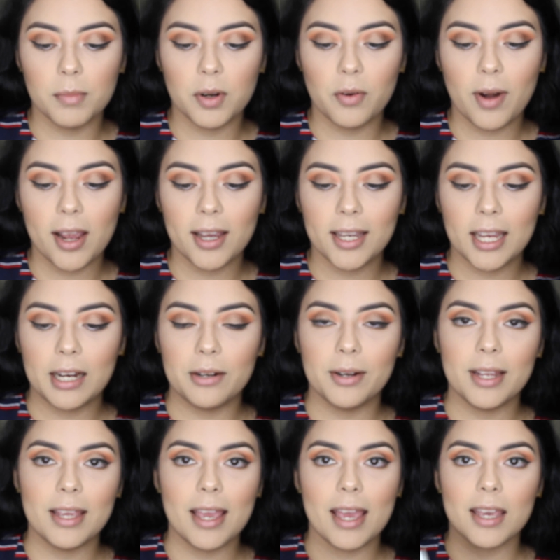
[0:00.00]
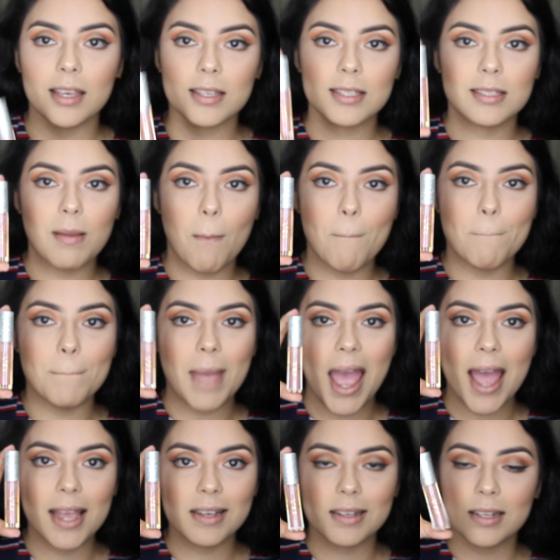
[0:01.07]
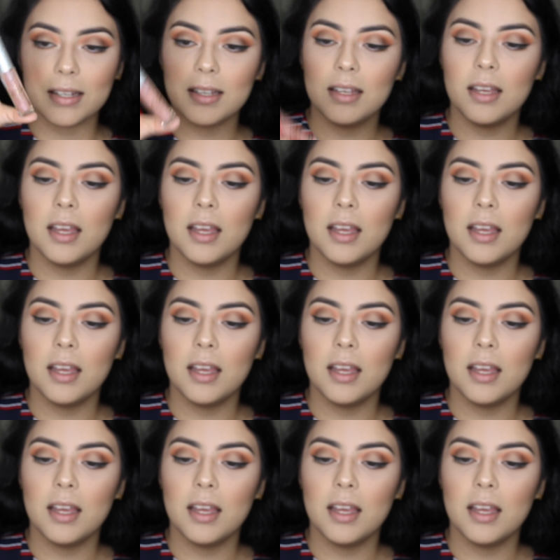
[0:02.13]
Mariah Carey X MAC